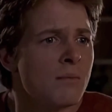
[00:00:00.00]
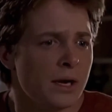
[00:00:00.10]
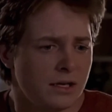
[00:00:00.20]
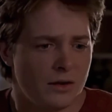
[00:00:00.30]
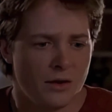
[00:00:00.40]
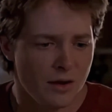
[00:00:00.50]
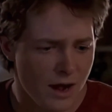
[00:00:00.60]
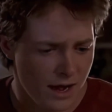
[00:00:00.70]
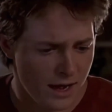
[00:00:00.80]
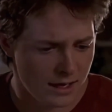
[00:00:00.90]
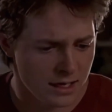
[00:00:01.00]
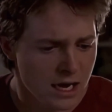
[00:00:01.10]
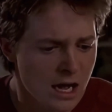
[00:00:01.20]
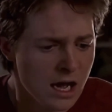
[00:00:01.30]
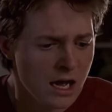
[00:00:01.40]
But you're. Uh,
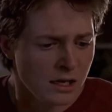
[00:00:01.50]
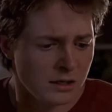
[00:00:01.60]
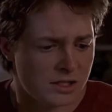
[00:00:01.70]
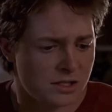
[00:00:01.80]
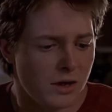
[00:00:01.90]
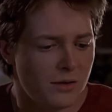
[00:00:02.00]
you're so.